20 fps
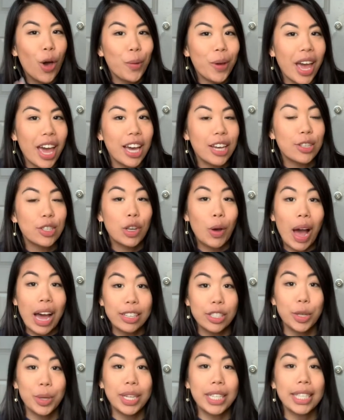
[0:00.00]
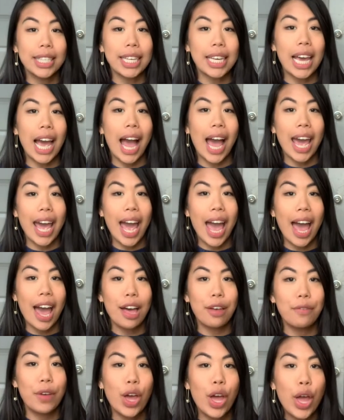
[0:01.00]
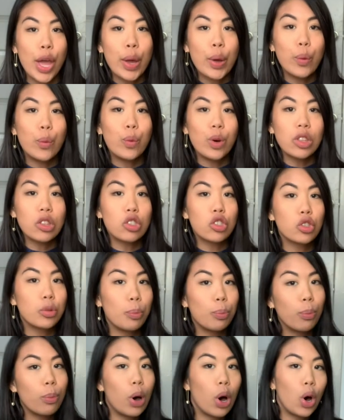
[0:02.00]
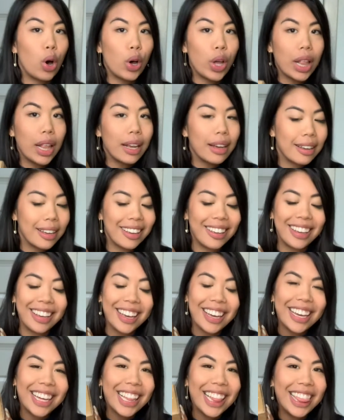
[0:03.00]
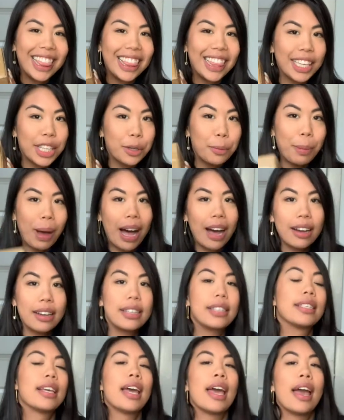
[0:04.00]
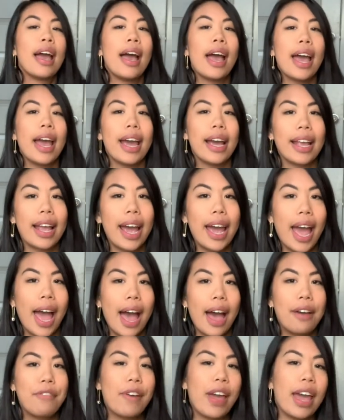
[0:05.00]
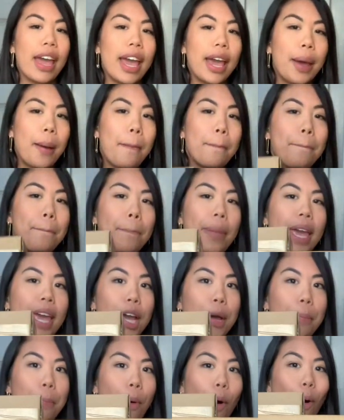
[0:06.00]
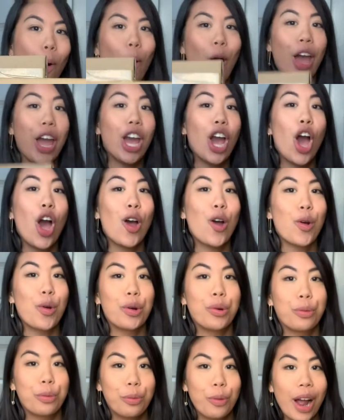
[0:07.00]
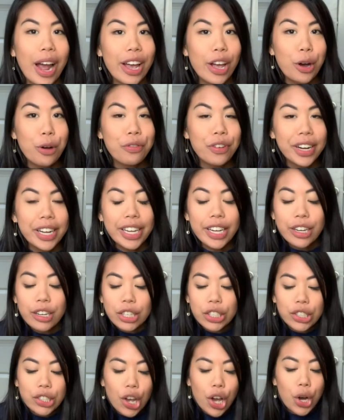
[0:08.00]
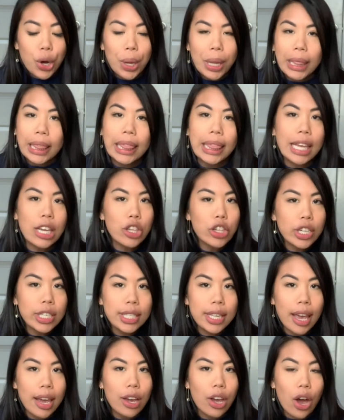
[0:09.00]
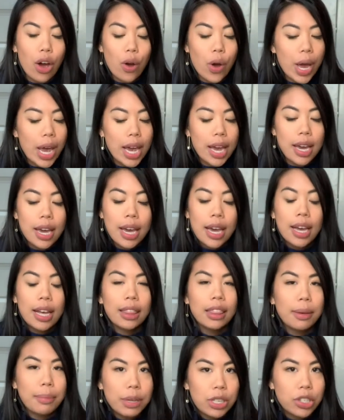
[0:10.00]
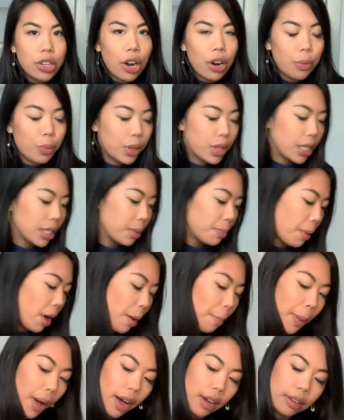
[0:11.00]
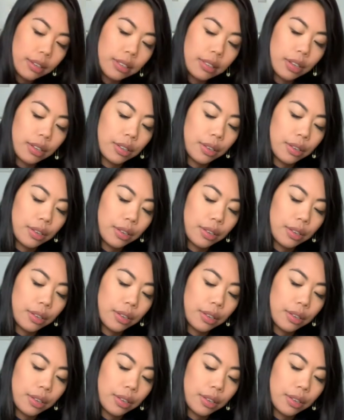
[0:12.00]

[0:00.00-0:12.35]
Okay, so as you can see, I have one small little box and I have a big boy right over here. So let's just get going. Let me start with the small box.